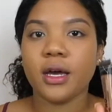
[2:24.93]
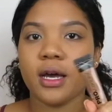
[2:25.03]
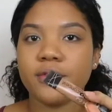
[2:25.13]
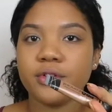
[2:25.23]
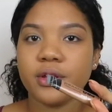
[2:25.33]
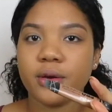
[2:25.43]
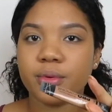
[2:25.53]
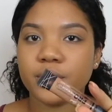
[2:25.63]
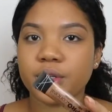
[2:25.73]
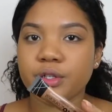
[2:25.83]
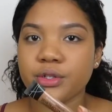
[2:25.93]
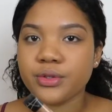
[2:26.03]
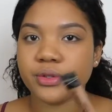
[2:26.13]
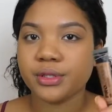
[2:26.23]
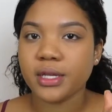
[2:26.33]
After that, we're gonna
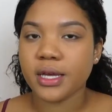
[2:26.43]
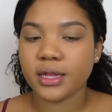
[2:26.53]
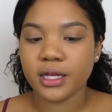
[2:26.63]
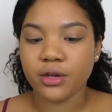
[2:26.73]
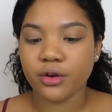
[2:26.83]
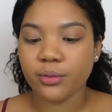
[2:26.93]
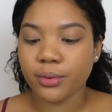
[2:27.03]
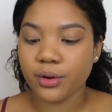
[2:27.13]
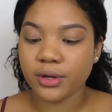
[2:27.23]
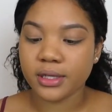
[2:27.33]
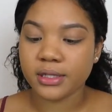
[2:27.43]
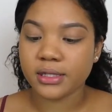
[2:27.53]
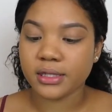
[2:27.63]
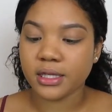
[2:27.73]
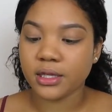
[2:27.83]
use the LA Girl Pro
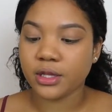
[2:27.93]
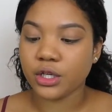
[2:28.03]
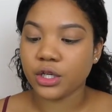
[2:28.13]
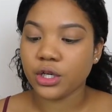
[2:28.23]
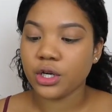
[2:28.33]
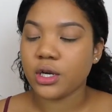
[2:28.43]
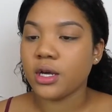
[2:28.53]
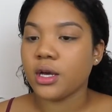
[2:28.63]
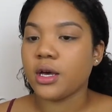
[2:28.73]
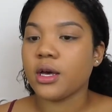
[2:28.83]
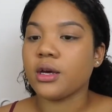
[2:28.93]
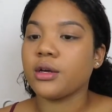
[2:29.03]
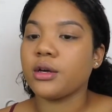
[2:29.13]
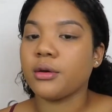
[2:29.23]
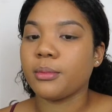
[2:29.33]
Concealer.
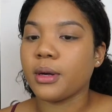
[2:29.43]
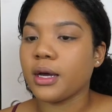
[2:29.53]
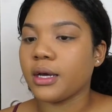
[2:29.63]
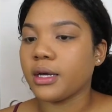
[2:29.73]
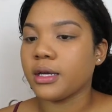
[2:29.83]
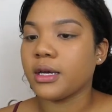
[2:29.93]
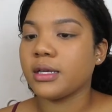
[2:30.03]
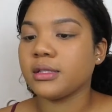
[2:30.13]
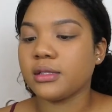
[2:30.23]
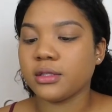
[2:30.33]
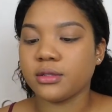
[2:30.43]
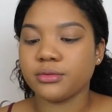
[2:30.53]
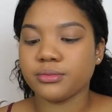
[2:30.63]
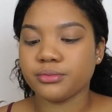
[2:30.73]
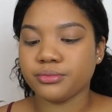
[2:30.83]
It has a little